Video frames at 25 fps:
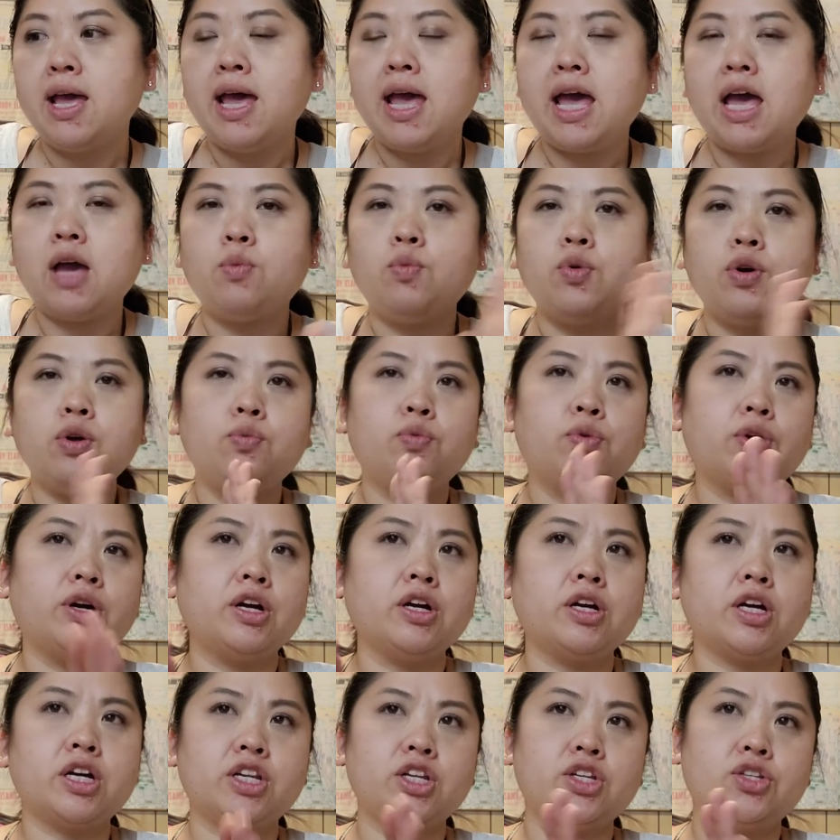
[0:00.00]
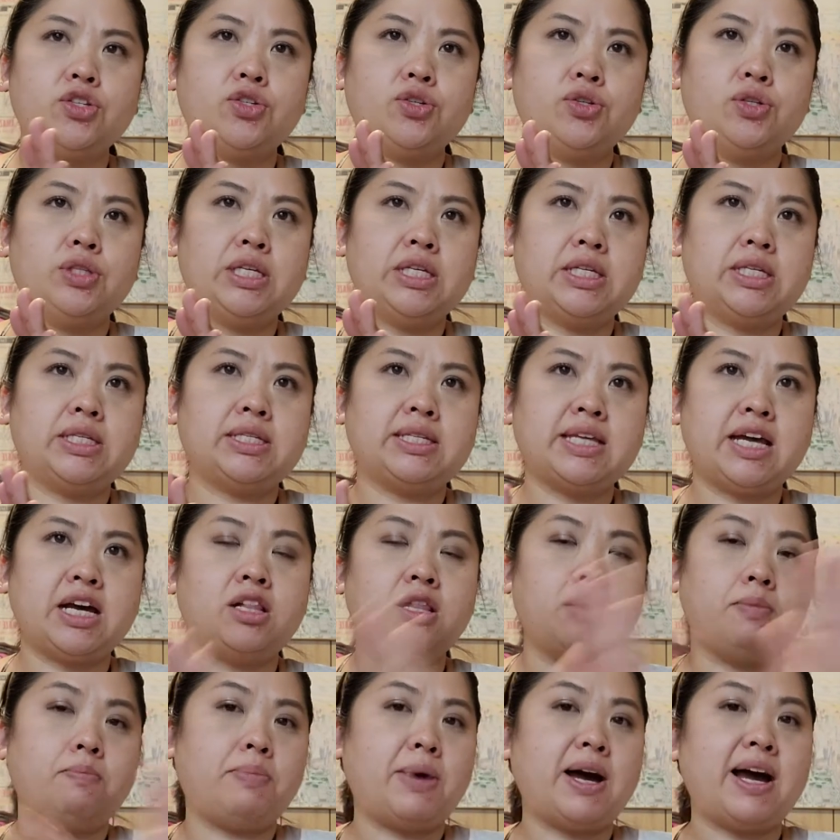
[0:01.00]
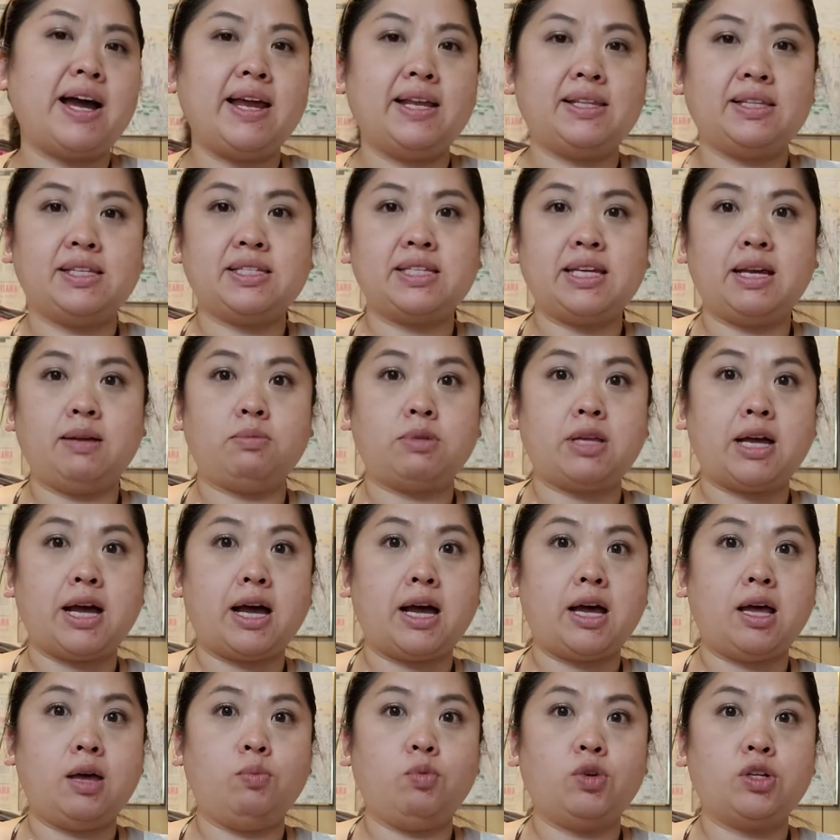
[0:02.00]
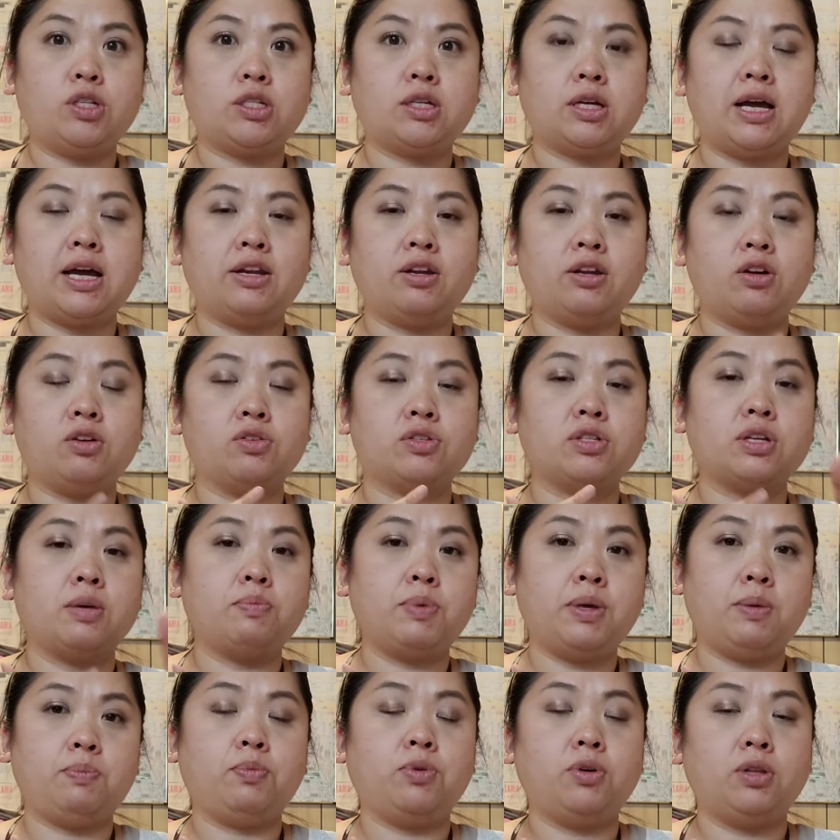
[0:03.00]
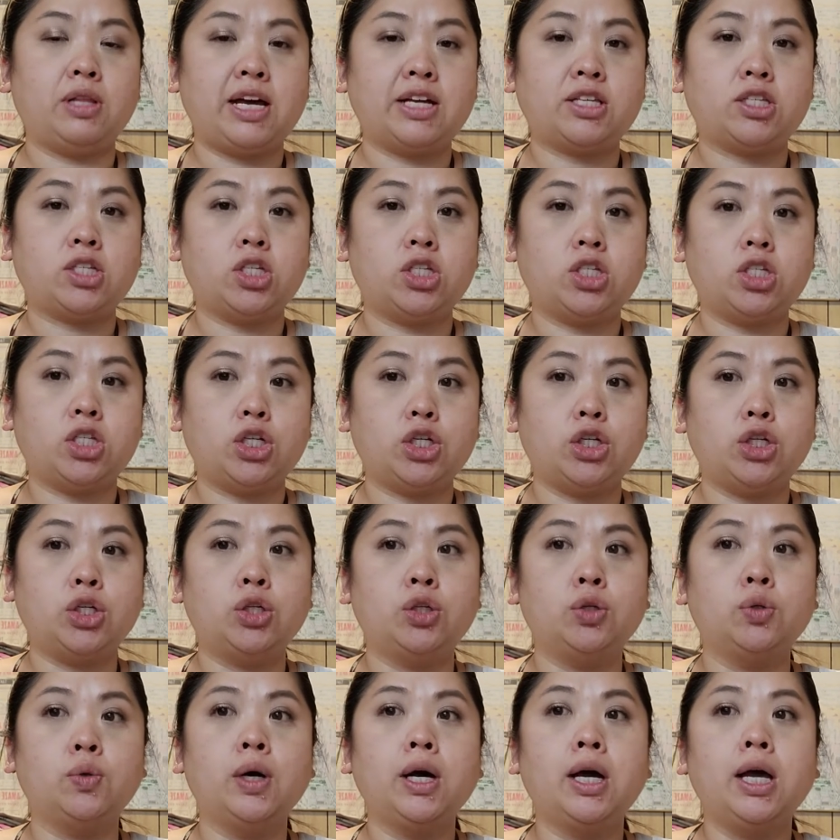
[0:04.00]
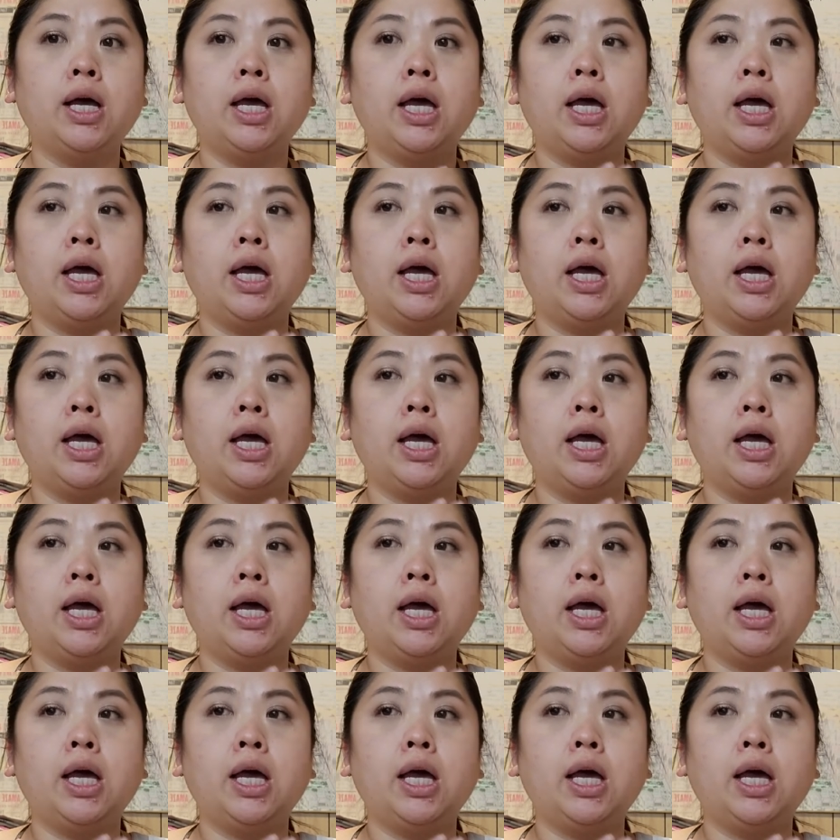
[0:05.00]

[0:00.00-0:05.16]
and we weren't going to do this sell and buy at the same time which i know some people like to do